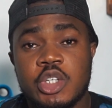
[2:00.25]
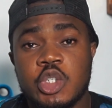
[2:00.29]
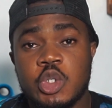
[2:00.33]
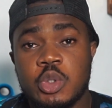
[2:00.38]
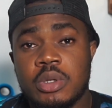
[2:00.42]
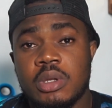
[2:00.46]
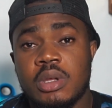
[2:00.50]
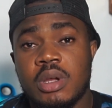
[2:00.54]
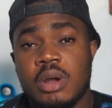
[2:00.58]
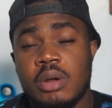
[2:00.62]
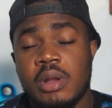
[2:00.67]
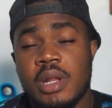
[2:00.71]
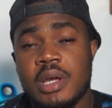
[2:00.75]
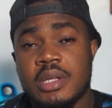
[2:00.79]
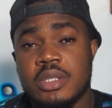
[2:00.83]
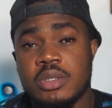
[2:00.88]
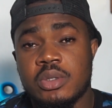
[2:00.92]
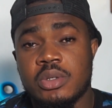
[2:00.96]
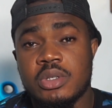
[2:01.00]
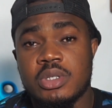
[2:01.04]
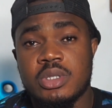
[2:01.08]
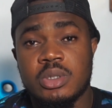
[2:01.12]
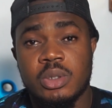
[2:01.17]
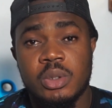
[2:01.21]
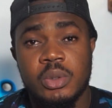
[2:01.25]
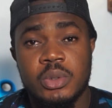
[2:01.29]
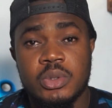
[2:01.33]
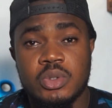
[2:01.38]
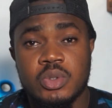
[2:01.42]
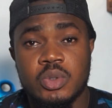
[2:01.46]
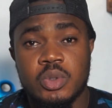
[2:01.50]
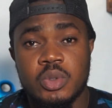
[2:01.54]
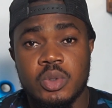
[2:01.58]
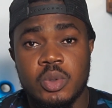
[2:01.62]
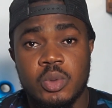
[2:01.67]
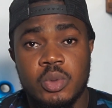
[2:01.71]
trick I would like to disclose
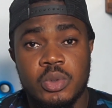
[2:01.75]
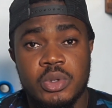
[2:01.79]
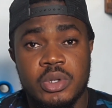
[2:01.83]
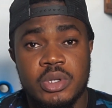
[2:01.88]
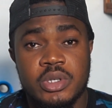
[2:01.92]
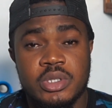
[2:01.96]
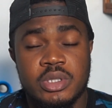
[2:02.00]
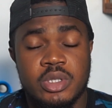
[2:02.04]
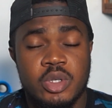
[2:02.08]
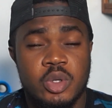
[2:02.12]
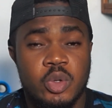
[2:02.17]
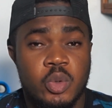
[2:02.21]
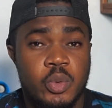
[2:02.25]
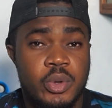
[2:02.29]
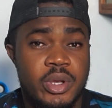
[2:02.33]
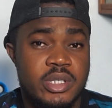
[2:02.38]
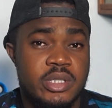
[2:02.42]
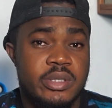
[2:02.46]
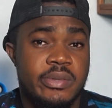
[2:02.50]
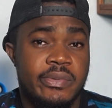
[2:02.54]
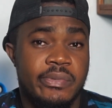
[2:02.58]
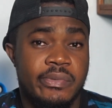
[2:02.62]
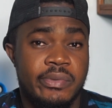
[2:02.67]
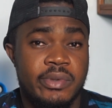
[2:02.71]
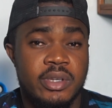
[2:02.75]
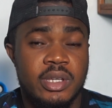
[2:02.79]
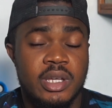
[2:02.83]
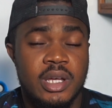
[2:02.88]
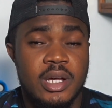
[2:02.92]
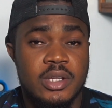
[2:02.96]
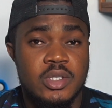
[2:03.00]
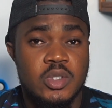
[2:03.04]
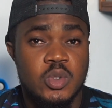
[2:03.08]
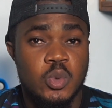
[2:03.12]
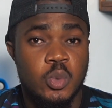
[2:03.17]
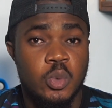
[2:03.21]
to you is the rest
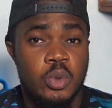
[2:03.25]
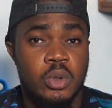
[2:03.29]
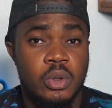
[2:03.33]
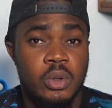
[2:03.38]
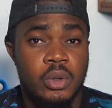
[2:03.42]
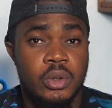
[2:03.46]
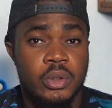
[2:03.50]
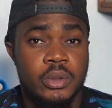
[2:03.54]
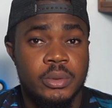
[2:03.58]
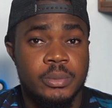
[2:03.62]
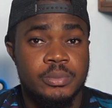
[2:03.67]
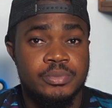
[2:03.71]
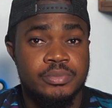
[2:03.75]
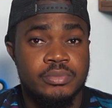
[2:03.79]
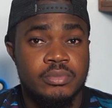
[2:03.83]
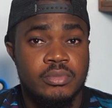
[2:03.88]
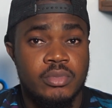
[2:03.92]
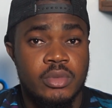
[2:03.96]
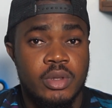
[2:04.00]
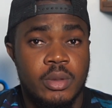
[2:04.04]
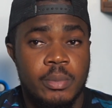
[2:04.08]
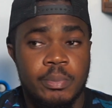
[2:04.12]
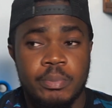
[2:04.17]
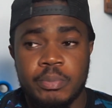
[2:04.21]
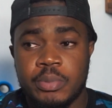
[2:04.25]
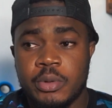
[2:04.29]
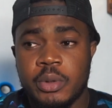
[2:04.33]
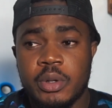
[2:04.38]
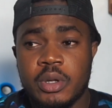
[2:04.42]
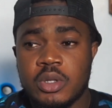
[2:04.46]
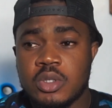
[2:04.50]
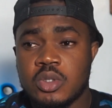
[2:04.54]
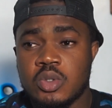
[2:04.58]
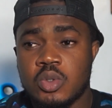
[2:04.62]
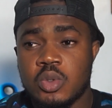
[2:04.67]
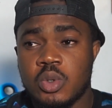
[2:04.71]
finger to unlock.
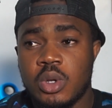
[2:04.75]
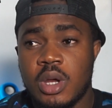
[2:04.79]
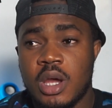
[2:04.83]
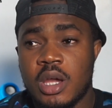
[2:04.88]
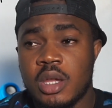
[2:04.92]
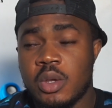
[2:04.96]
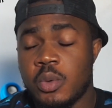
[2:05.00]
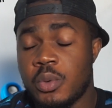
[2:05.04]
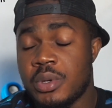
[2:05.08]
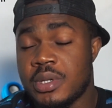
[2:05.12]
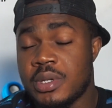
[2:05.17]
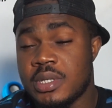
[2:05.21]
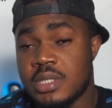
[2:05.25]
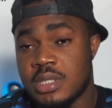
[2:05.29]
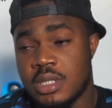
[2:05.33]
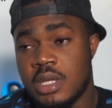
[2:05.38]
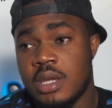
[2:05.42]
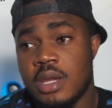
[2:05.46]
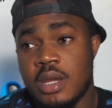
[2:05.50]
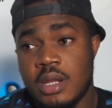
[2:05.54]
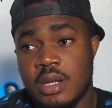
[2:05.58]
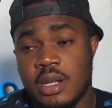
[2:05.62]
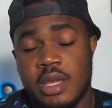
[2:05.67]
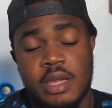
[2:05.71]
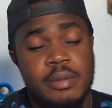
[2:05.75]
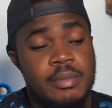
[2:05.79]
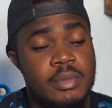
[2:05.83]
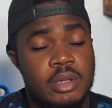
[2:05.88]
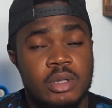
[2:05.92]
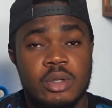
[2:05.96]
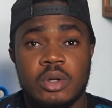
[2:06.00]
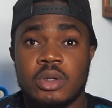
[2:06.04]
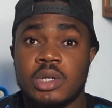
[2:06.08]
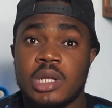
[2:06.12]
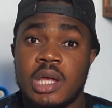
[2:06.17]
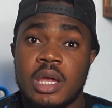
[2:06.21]
Prior to iOS 10,
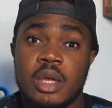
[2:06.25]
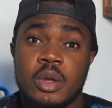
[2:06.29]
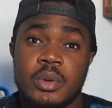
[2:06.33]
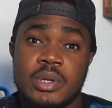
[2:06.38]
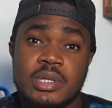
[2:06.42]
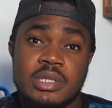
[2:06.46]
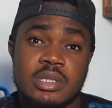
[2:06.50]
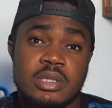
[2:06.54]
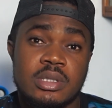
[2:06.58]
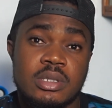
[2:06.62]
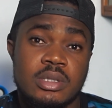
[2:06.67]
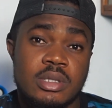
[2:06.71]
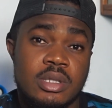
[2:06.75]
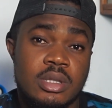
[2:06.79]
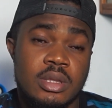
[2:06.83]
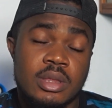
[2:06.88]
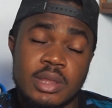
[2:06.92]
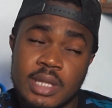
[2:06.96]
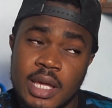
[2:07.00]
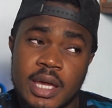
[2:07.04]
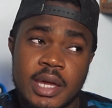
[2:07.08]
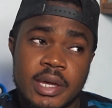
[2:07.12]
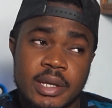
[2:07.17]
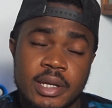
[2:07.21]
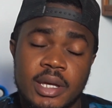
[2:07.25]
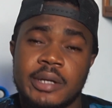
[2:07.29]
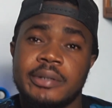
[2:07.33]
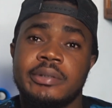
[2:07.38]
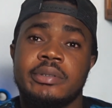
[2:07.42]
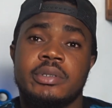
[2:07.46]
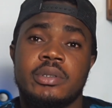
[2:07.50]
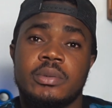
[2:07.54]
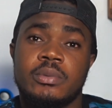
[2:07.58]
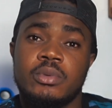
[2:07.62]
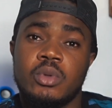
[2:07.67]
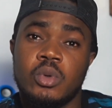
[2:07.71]
on iOS 9
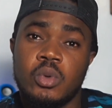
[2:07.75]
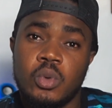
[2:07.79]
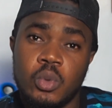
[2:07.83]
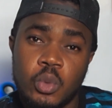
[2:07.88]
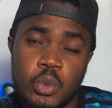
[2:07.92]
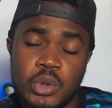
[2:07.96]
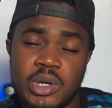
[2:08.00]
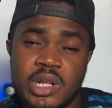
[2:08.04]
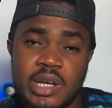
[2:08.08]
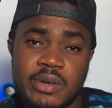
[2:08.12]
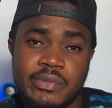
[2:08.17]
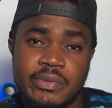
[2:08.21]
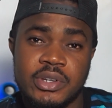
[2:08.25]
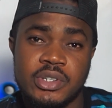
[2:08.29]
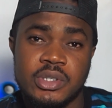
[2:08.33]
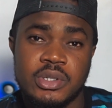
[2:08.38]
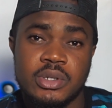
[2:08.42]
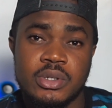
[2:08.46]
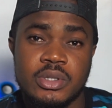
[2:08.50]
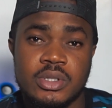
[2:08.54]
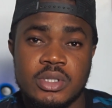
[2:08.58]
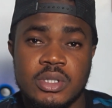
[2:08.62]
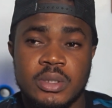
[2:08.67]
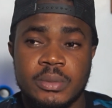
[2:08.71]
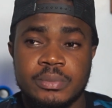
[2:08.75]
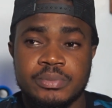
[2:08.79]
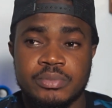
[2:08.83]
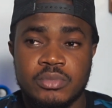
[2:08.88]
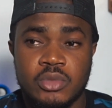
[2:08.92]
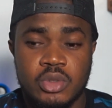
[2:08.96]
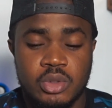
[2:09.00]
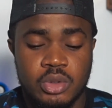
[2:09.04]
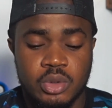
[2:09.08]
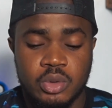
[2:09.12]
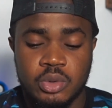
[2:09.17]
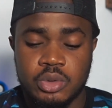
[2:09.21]
and older versions,
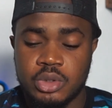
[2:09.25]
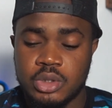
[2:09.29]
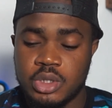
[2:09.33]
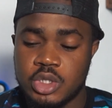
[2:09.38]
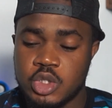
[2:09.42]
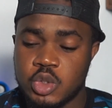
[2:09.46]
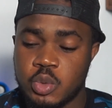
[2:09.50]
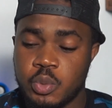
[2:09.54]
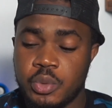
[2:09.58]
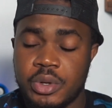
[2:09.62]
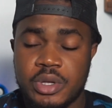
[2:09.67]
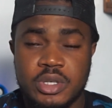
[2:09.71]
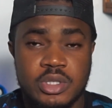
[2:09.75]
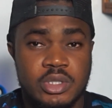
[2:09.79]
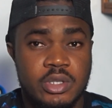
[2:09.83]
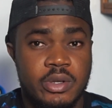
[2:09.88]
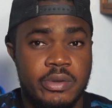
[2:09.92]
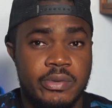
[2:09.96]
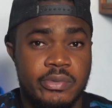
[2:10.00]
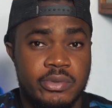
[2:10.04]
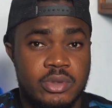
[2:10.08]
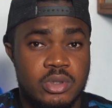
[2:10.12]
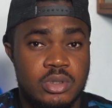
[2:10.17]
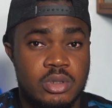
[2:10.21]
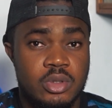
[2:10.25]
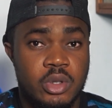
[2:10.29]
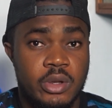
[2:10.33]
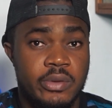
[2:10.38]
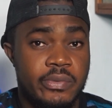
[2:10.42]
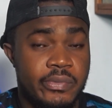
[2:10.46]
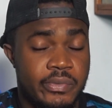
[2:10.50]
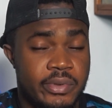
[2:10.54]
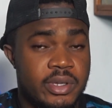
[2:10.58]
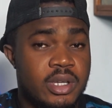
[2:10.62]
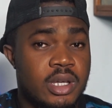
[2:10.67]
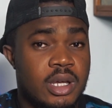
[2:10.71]
you could just rest your
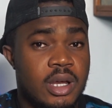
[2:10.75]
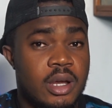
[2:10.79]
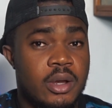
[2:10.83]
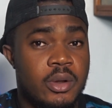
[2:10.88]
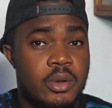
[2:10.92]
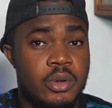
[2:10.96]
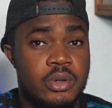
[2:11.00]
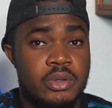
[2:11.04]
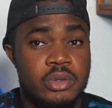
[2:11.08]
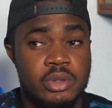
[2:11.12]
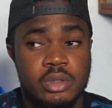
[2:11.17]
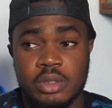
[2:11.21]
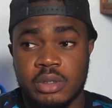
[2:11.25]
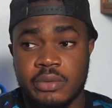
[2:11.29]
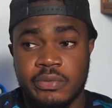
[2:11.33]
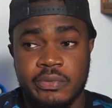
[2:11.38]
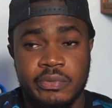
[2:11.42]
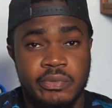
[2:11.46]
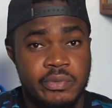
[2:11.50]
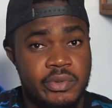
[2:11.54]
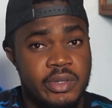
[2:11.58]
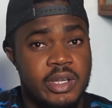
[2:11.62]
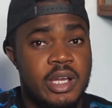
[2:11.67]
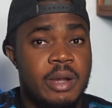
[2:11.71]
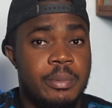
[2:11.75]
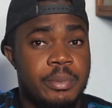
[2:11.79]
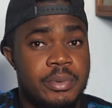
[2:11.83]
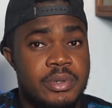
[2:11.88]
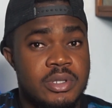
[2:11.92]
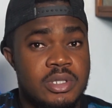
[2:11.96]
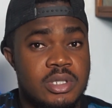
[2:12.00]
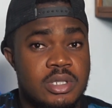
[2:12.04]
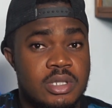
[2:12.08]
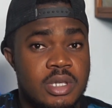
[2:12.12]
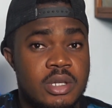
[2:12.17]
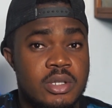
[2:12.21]
finger on the fingerprint
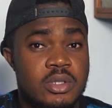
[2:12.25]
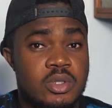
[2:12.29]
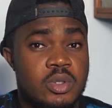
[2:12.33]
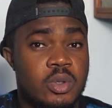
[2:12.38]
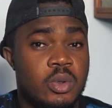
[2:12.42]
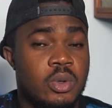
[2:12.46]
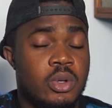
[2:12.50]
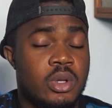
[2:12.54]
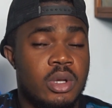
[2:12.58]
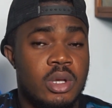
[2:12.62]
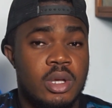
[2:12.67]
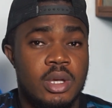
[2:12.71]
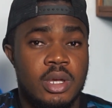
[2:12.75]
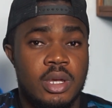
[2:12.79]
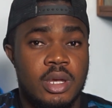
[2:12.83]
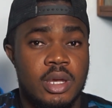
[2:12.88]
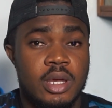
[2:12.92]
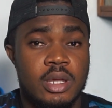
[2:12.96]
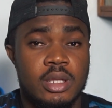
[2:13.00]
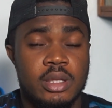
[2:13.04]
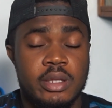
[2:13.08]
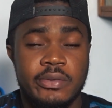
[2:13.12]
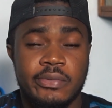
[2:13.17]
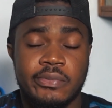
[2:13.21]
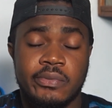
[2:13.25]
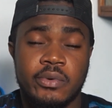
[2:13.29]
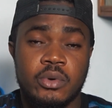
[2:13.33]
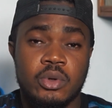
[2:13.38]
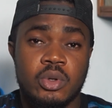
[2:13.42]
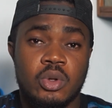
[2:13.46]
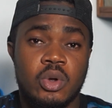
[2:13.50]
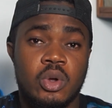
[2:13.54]
sensor and the phone